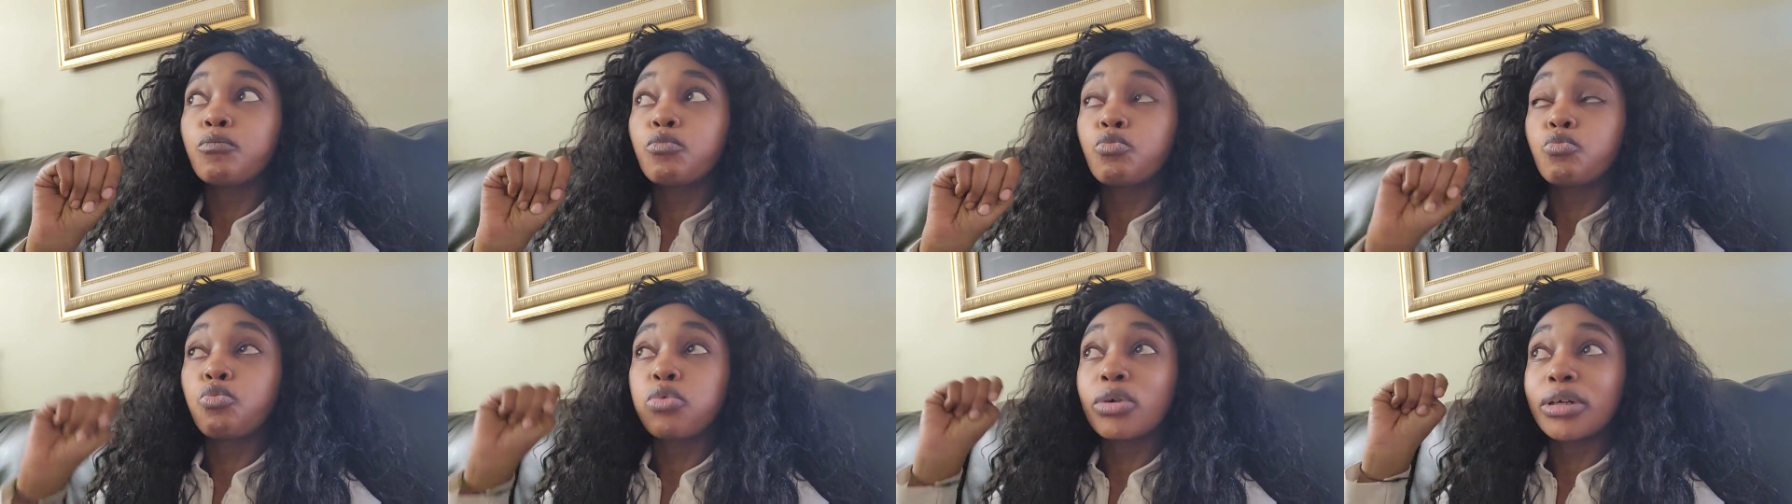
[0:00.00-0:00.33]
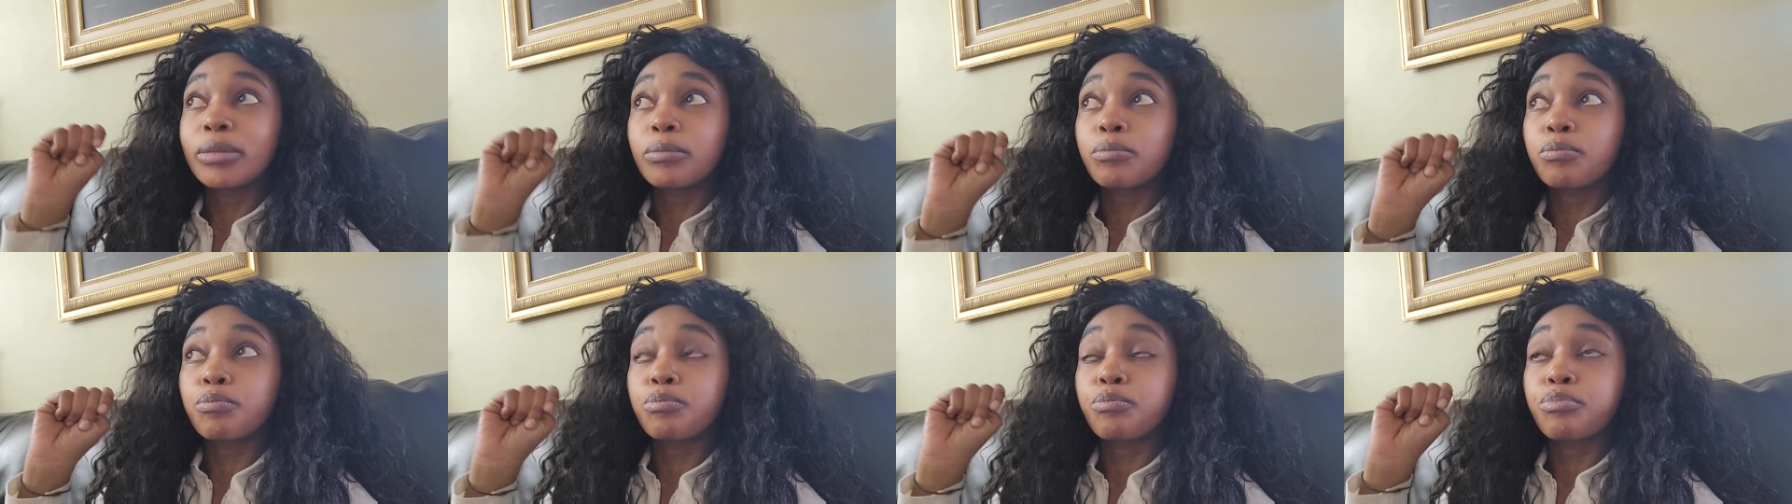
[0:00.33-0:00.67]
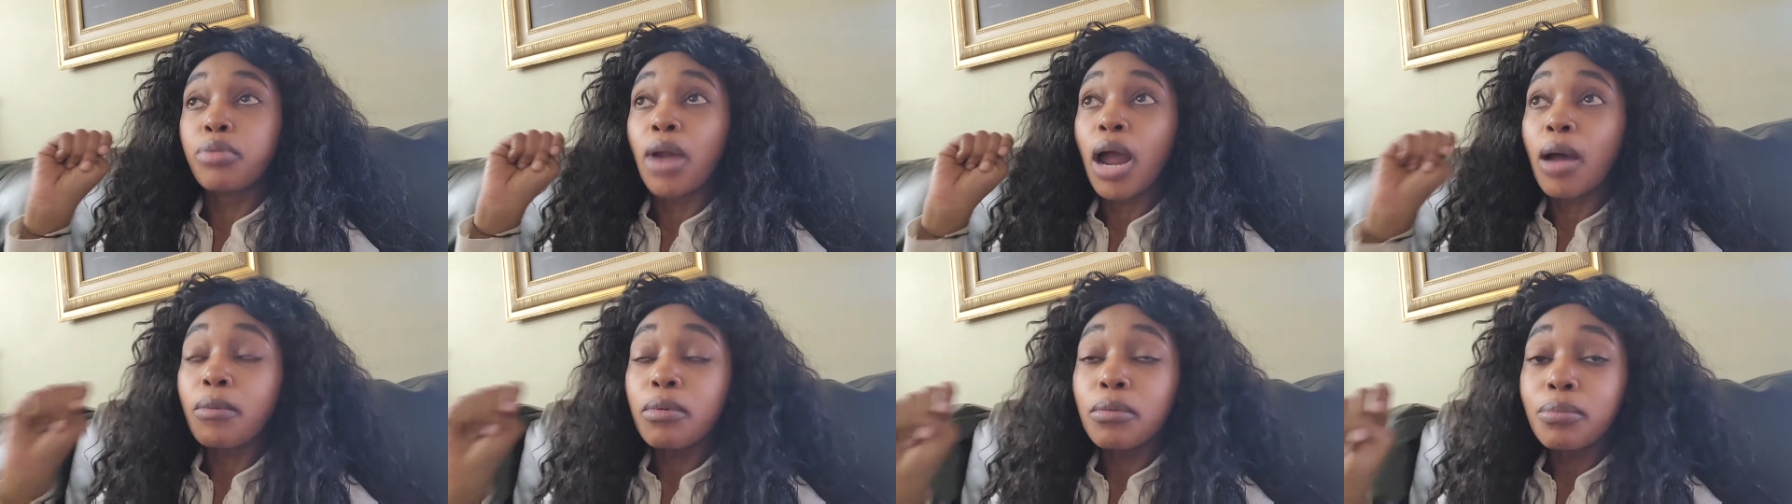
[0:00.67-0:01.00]
would
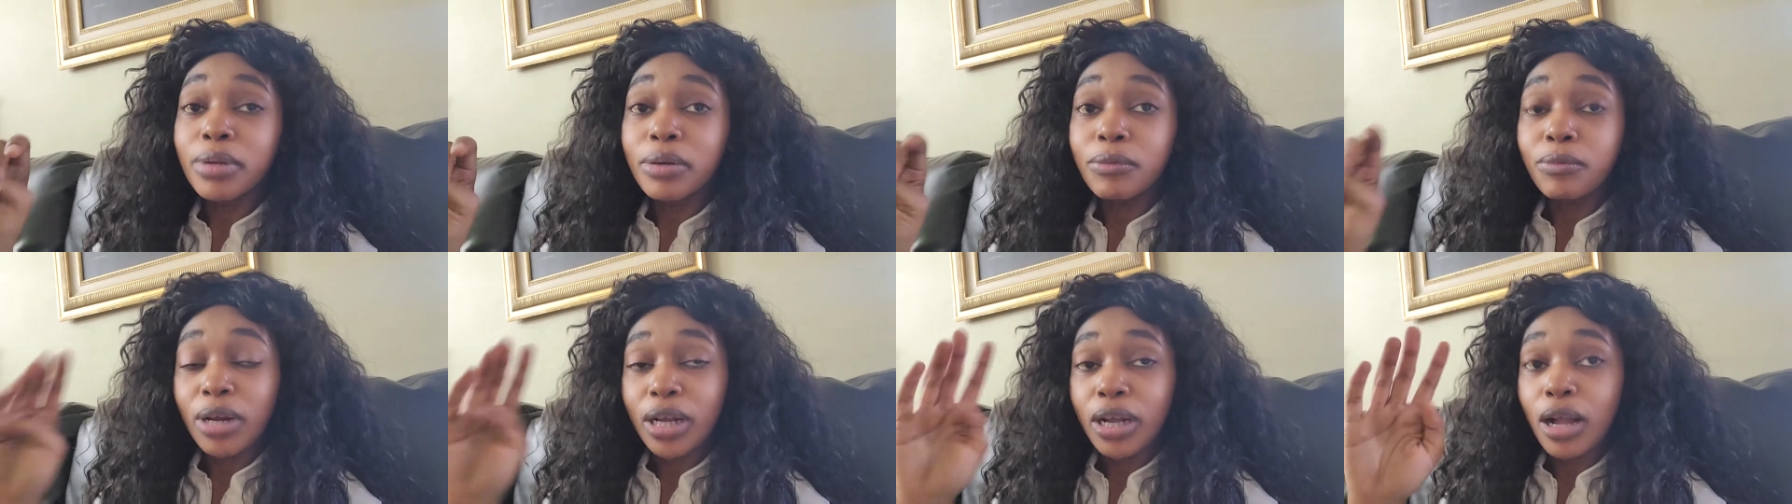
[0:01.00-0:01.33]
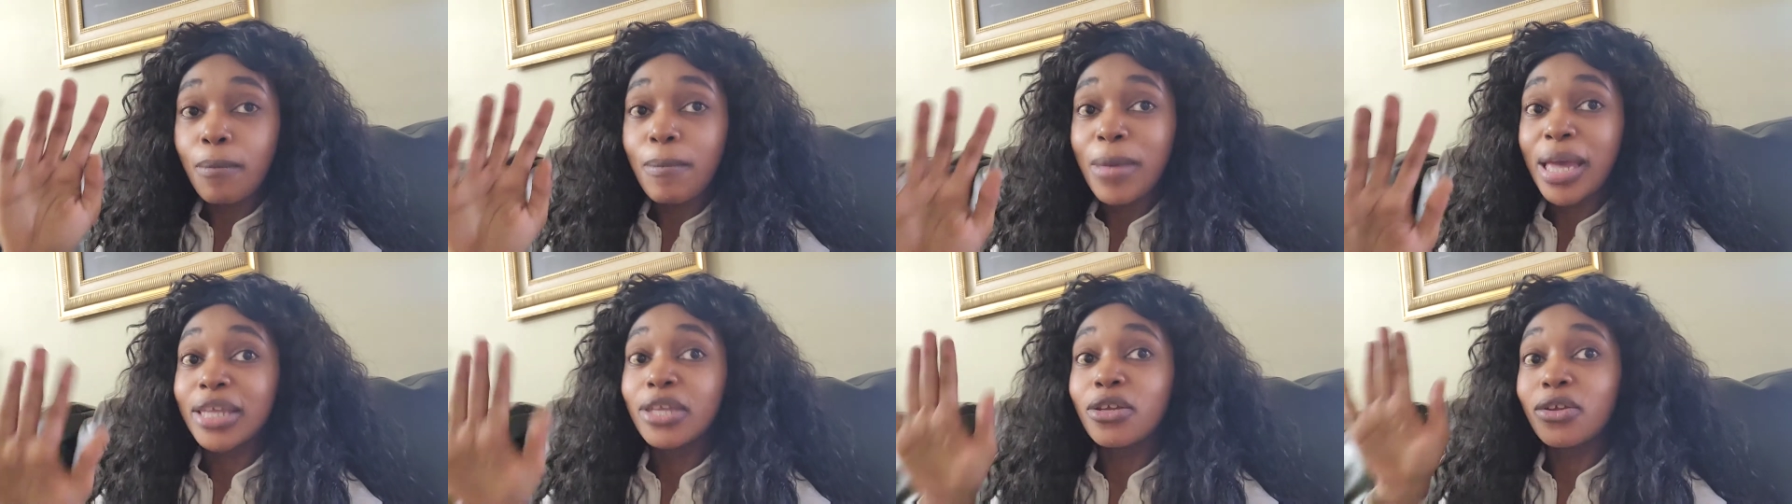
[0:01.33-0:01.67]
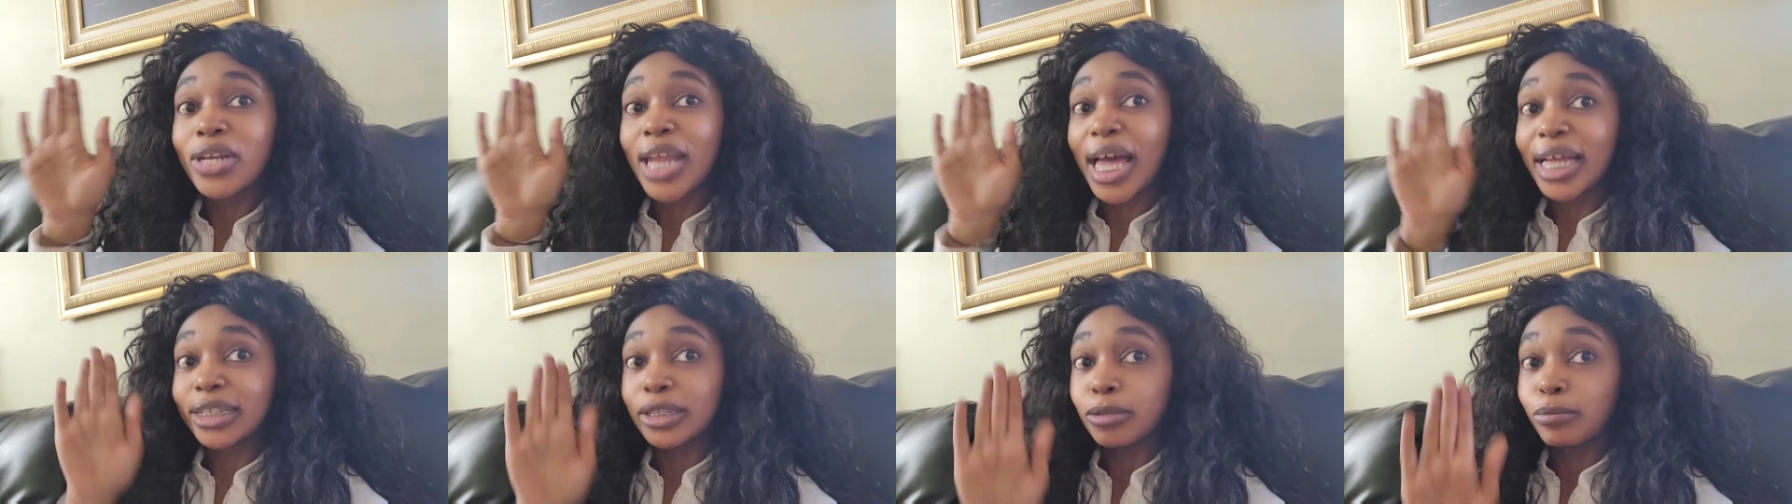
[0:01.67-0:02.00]
probably recommend you
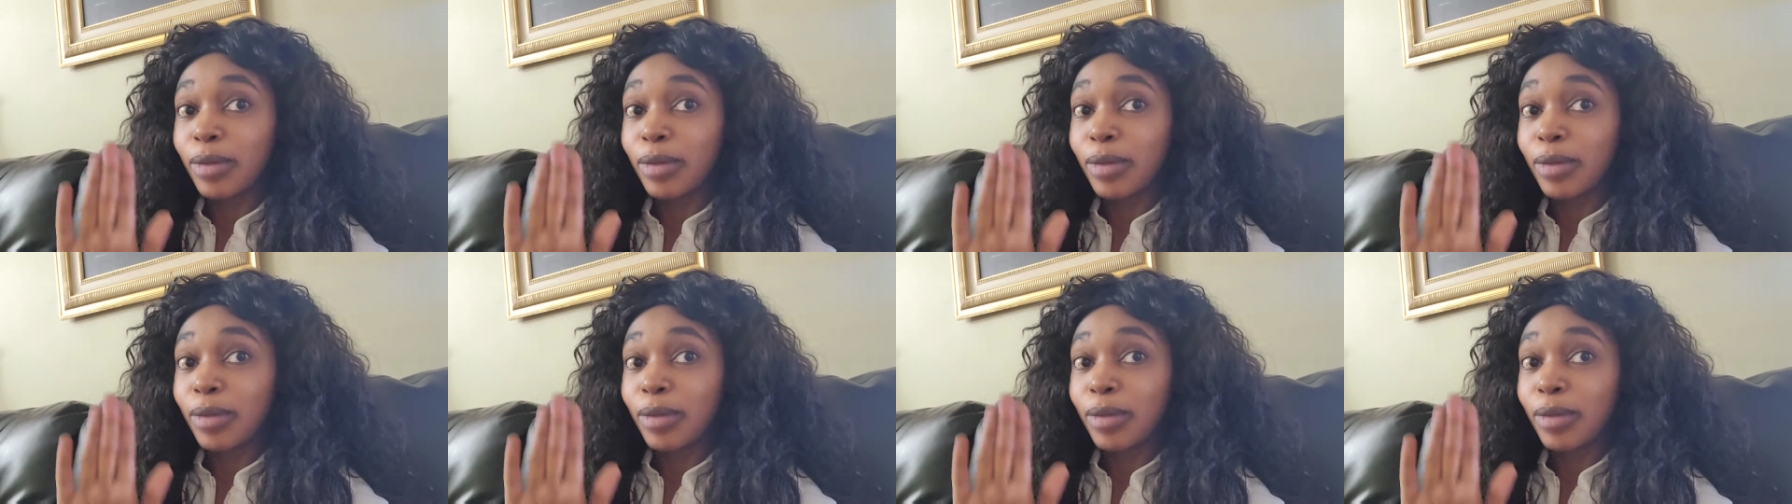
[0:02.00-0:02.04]
not